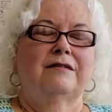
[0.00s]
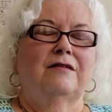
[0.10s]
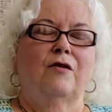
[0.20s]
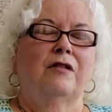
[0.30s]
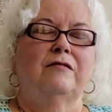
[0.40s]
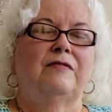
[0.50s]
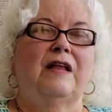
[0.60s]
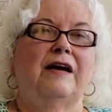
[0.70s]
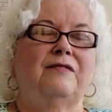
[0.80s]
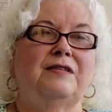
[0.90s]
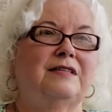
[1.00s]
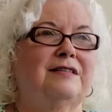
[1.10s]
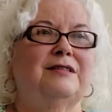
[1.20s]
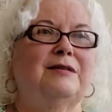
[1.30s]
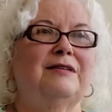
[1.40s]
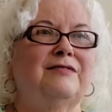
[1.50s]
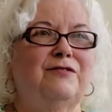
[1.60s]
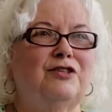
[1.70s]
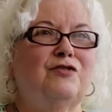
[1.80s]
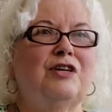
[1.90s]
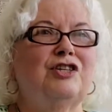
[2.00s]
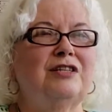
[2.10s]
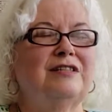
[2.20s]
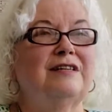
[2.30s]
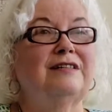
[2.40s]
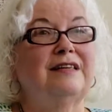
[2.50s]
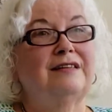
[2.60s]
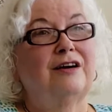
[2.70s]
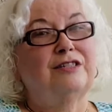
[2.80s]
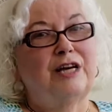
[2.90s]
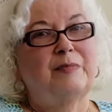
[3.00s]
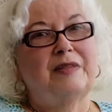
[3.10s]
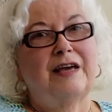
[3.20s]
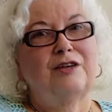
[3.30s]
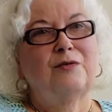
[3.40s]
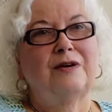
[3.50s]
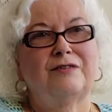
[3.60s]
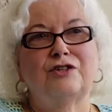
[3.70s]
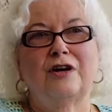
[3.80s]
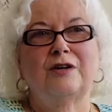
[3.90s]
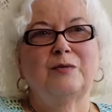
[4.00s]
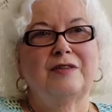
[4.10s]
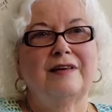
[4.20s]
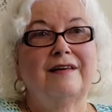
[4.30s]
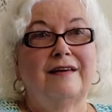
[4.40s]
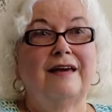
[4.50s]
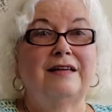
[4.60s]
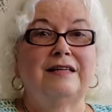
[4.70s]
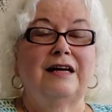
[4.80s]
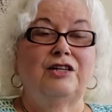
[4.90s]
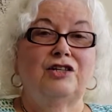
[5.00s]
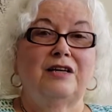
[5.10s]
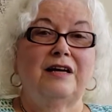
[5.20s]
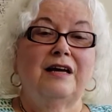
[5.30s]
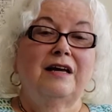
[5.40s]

all of life's frustrations, and on top of that you have a child with ADHD.